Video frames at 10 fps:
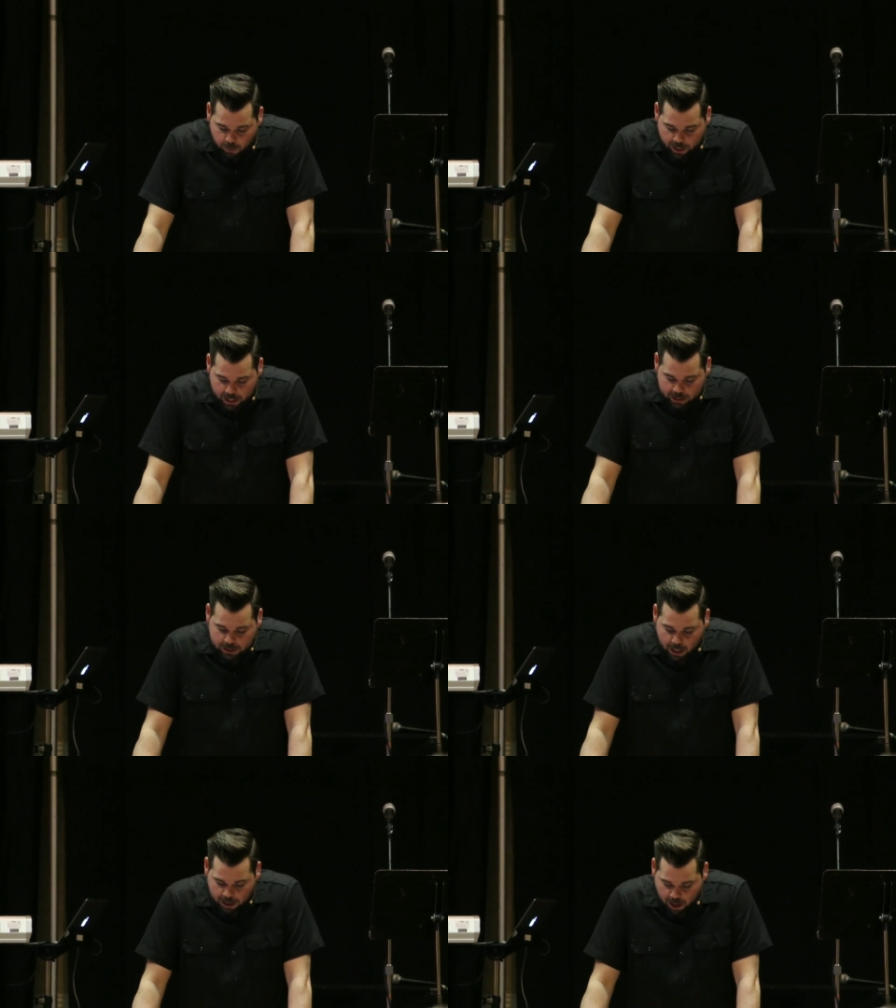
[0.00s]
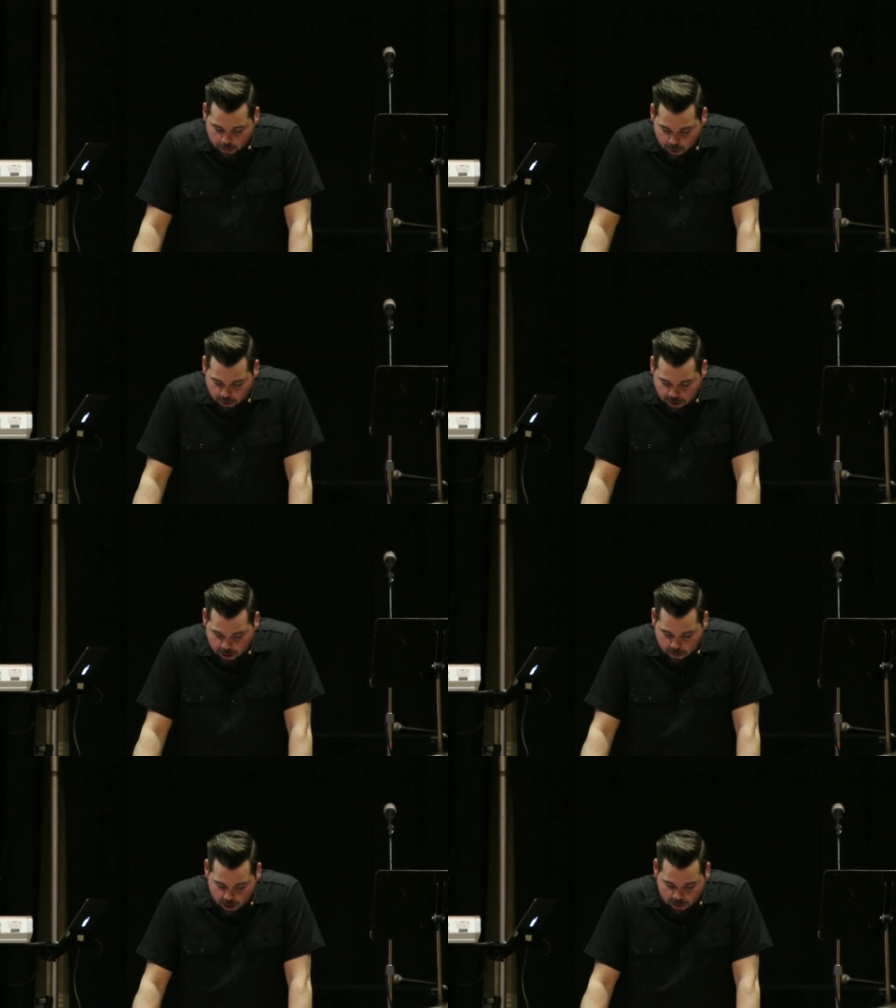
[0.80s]
we get stuck in our boats in
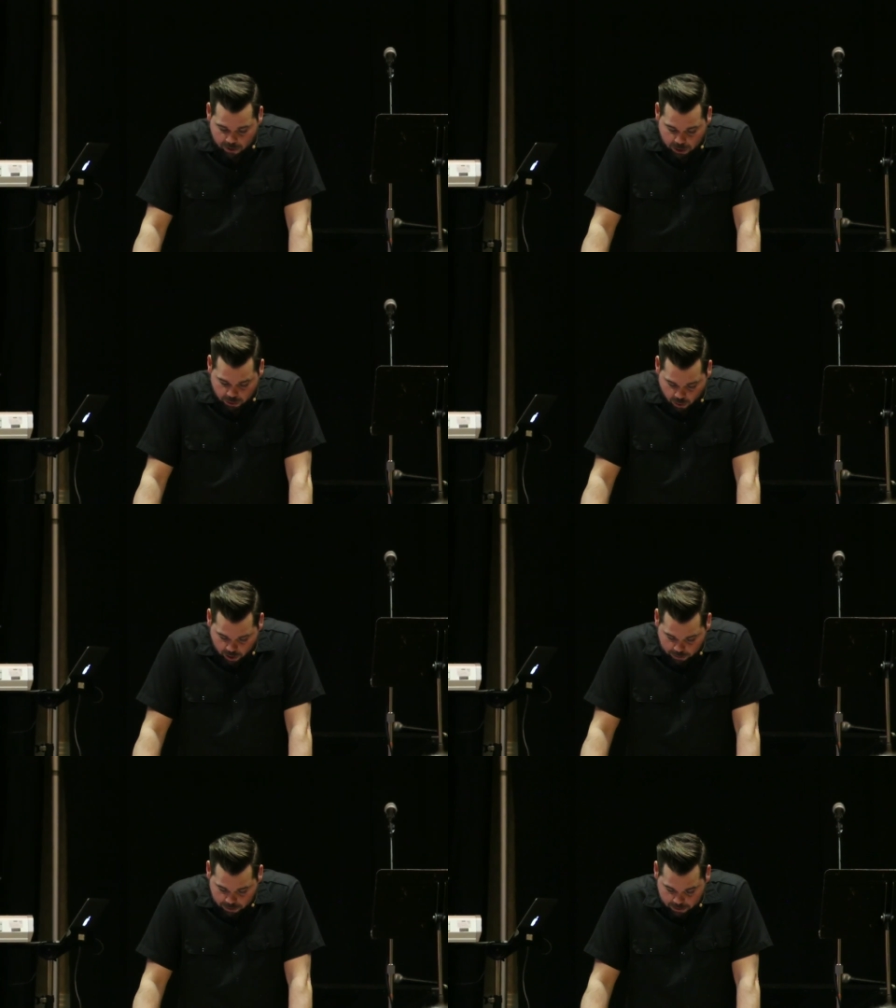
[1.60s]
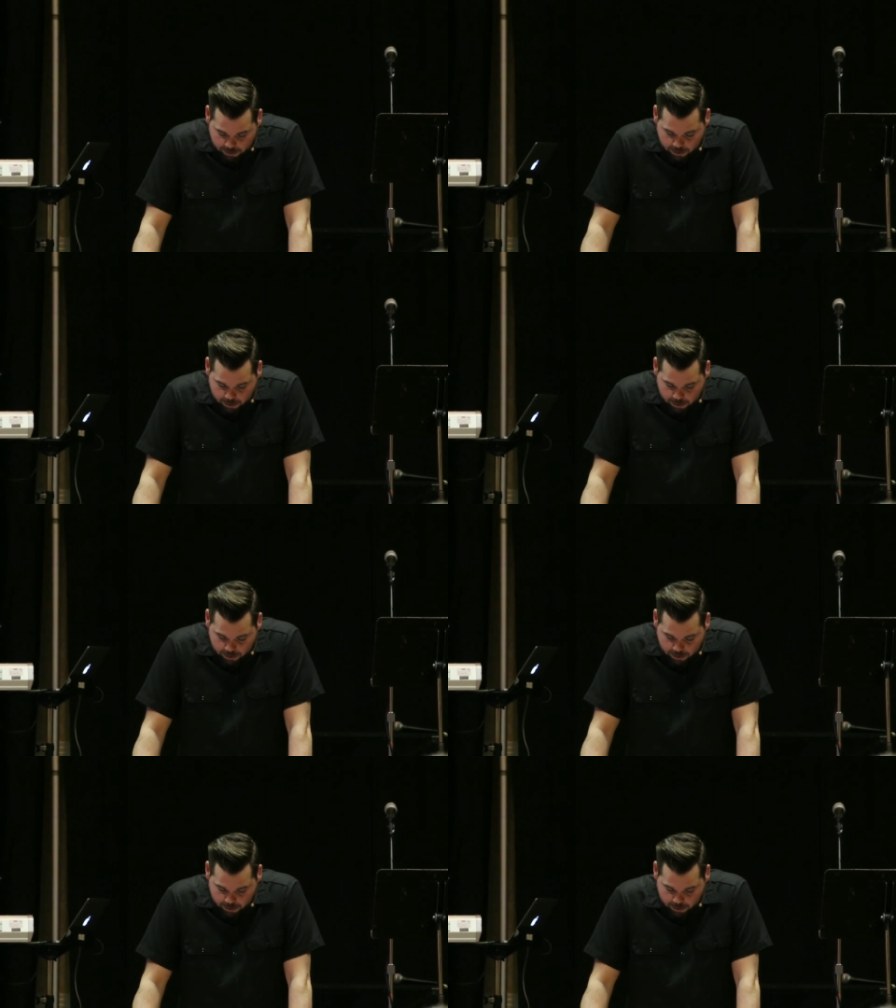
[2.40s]
the middle of our storms.